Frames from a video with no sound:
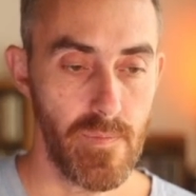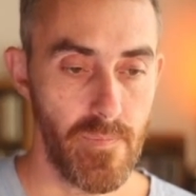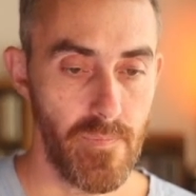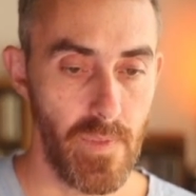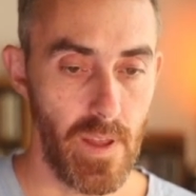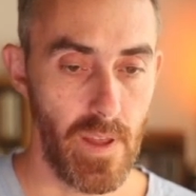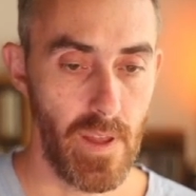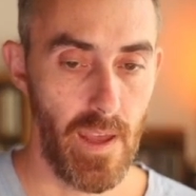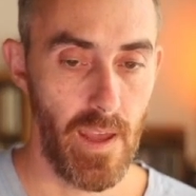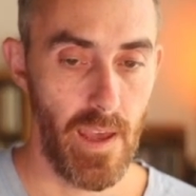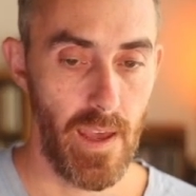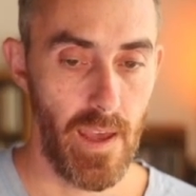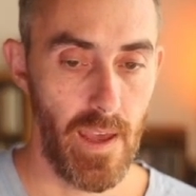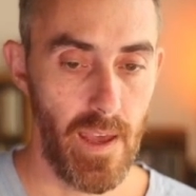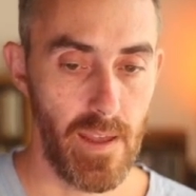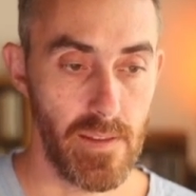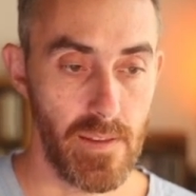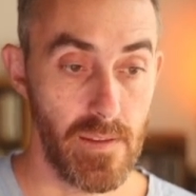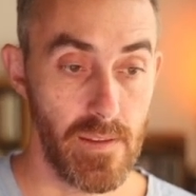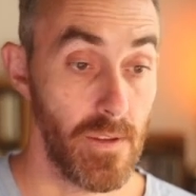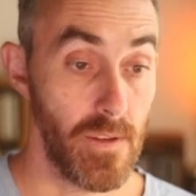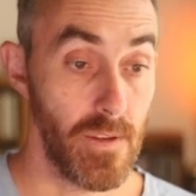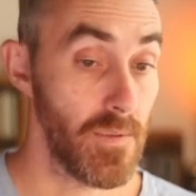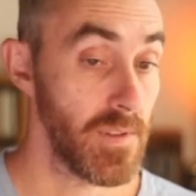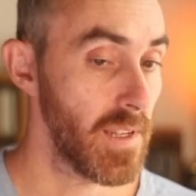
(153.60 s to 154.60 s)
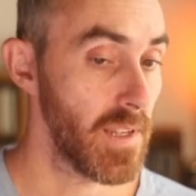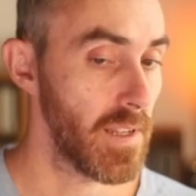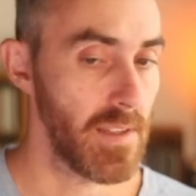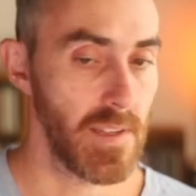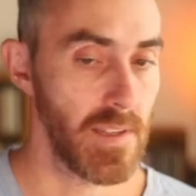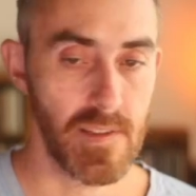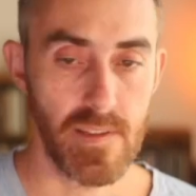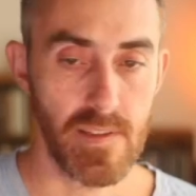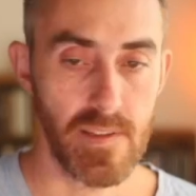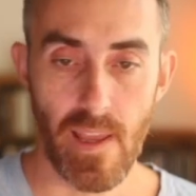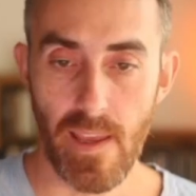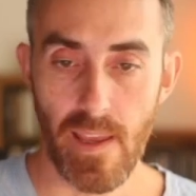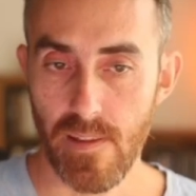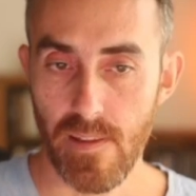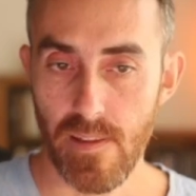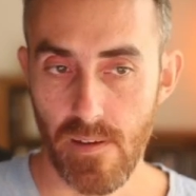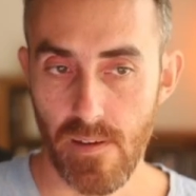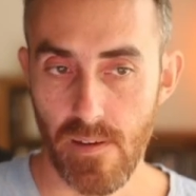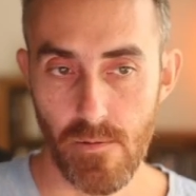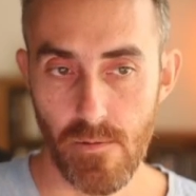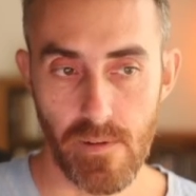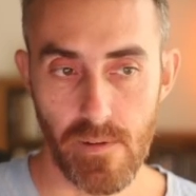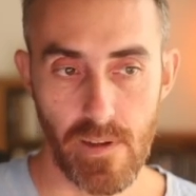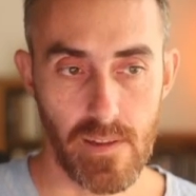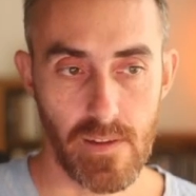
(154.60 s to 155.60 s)
And using this data
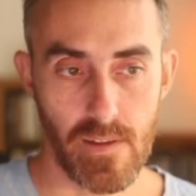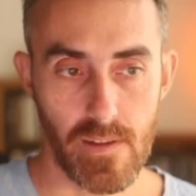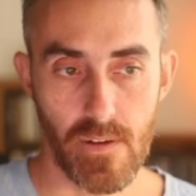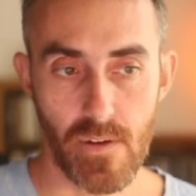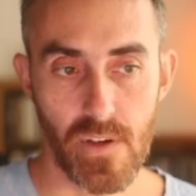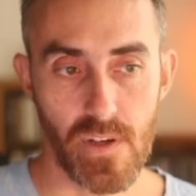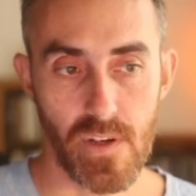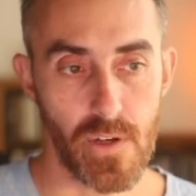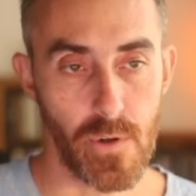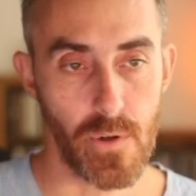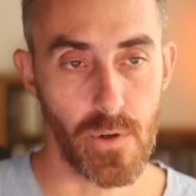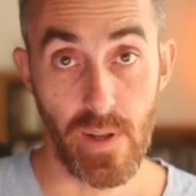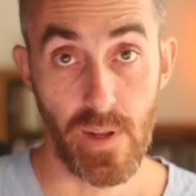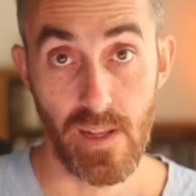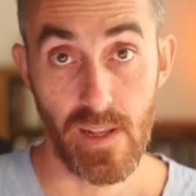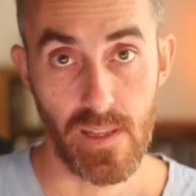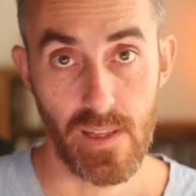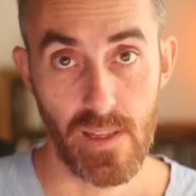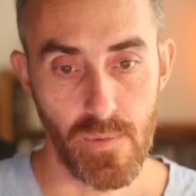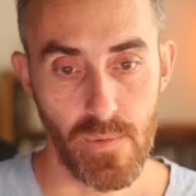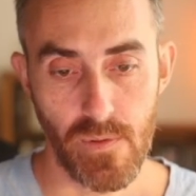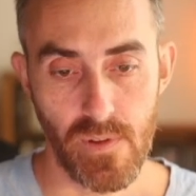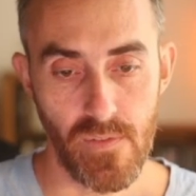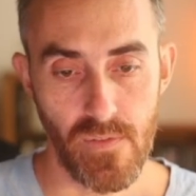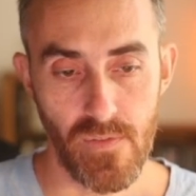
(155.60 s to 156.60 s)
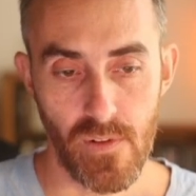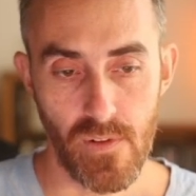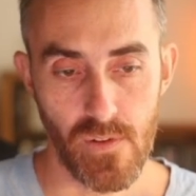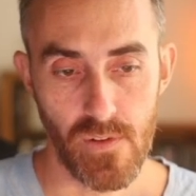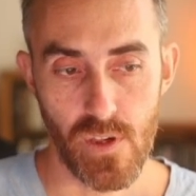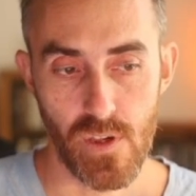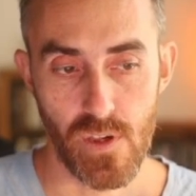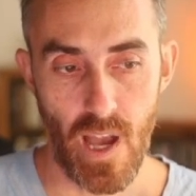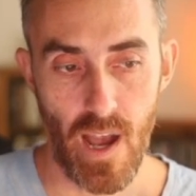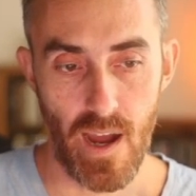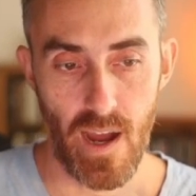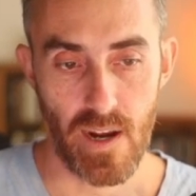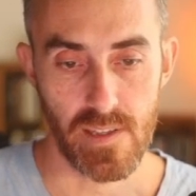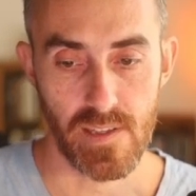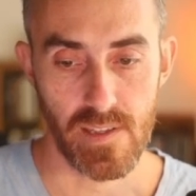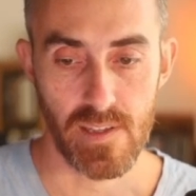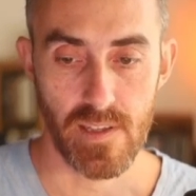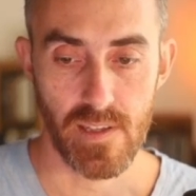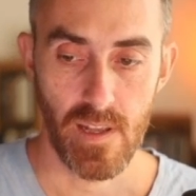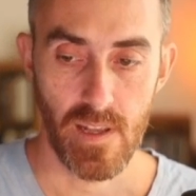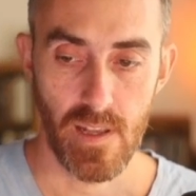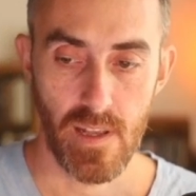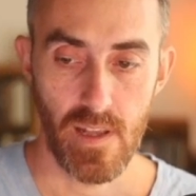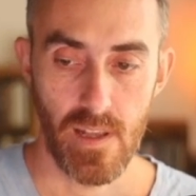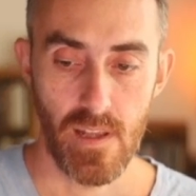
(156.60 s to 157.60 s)
you can create beautiful charts
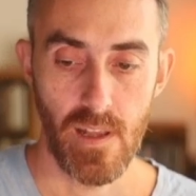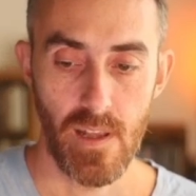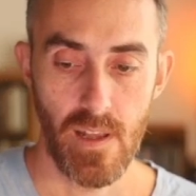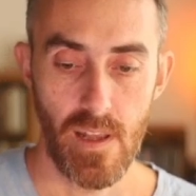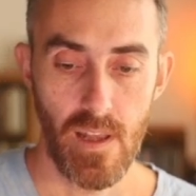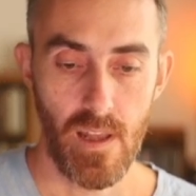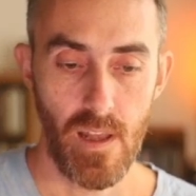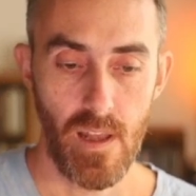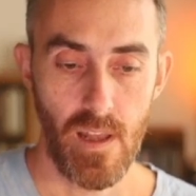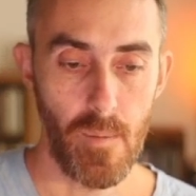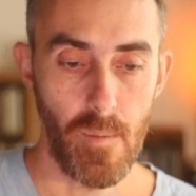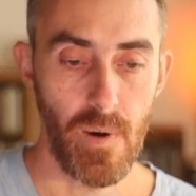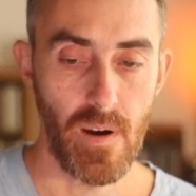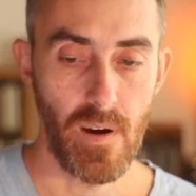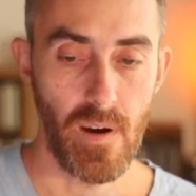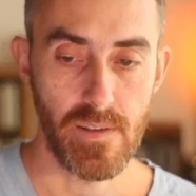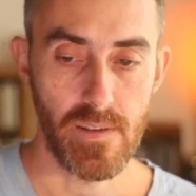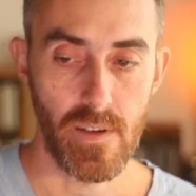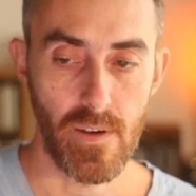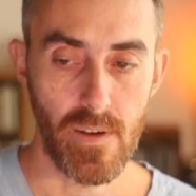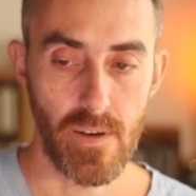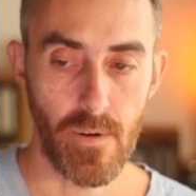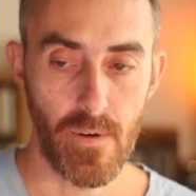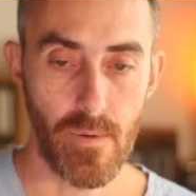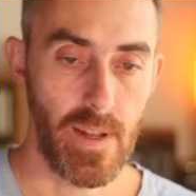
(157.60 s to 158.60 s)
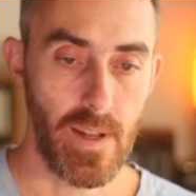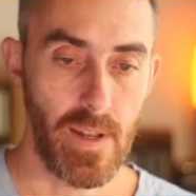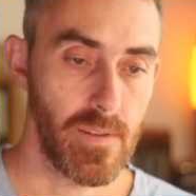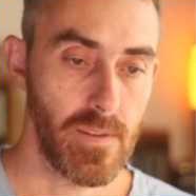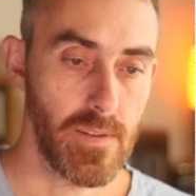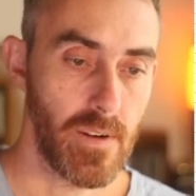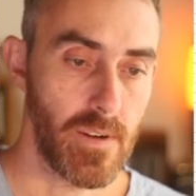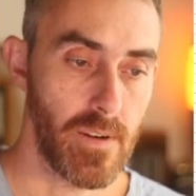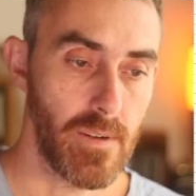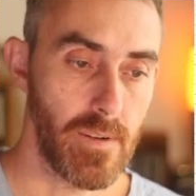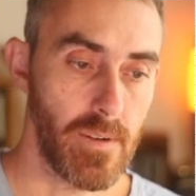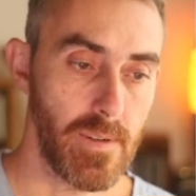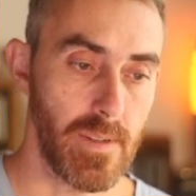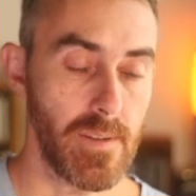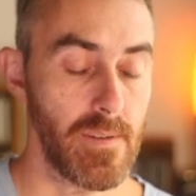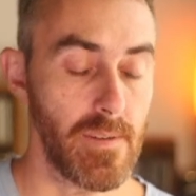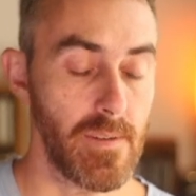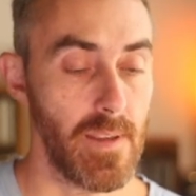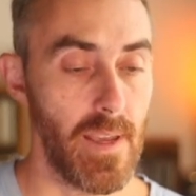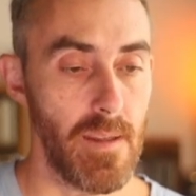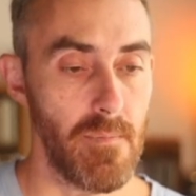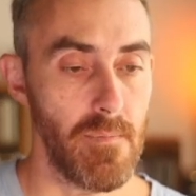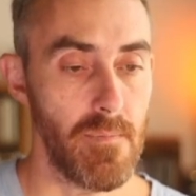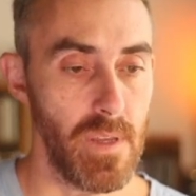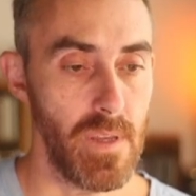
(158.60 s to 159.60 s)
about your render. It
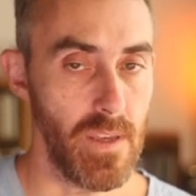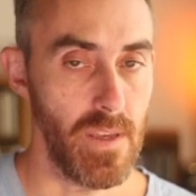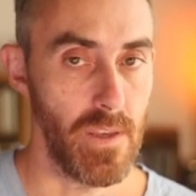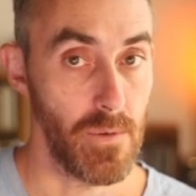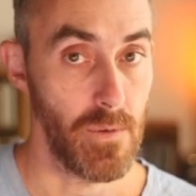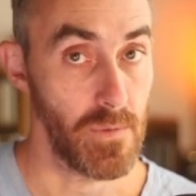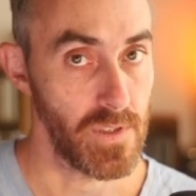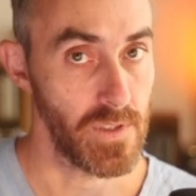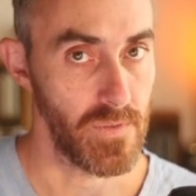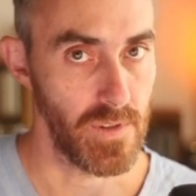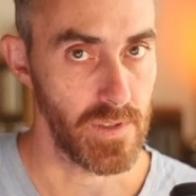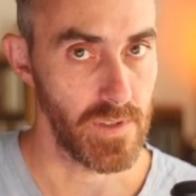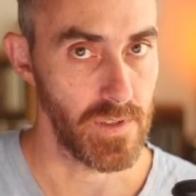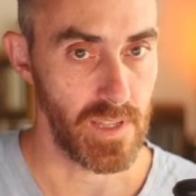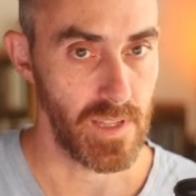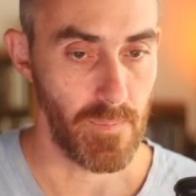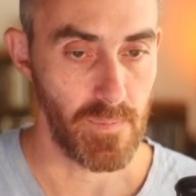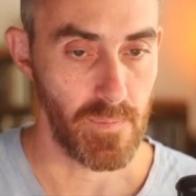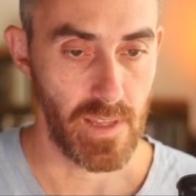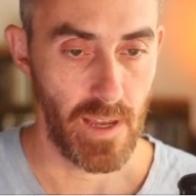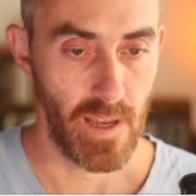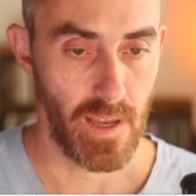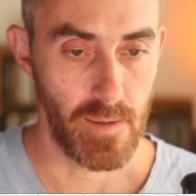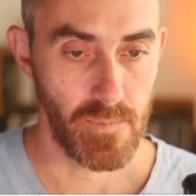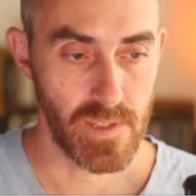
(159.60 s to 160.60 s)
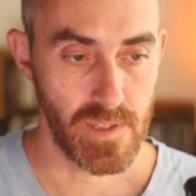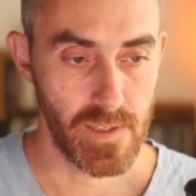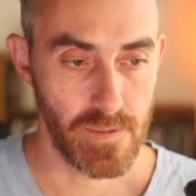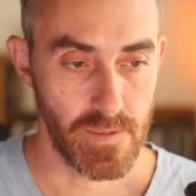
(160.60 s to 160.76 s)
can be useful sometimes.